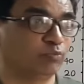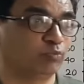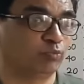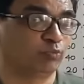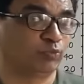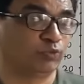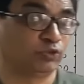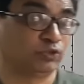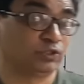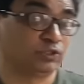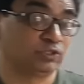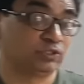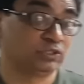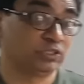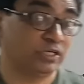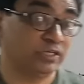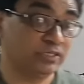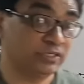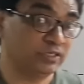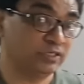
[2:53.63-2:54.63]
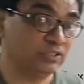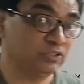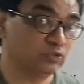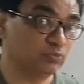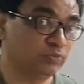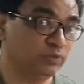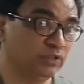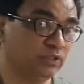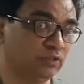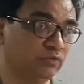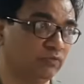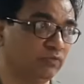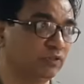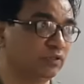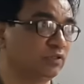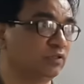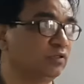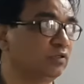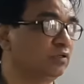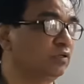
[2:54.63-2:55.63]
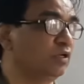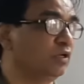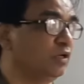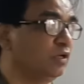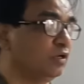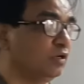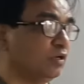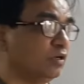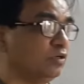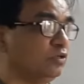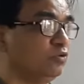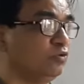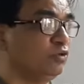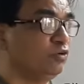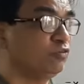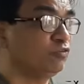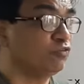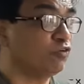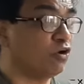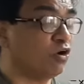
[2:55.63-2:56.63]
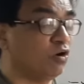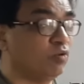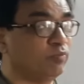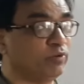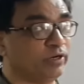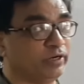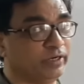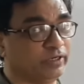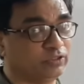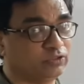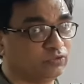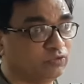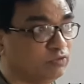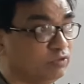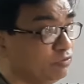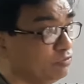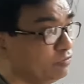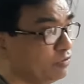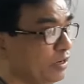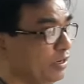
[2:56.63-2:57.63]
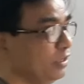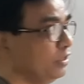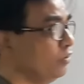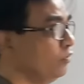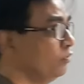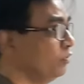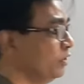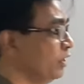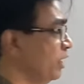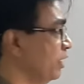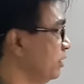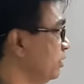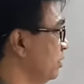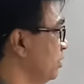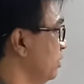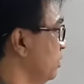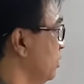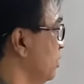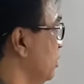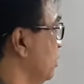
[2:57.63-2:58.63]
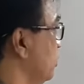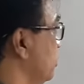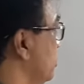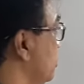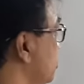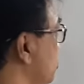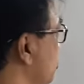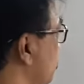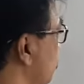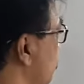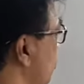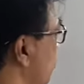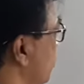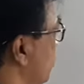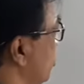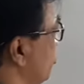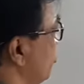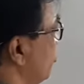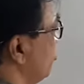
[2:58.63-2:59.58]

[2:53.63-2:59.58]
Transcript: it is changing its speed with a uniform rate. So we will find out that the slope of a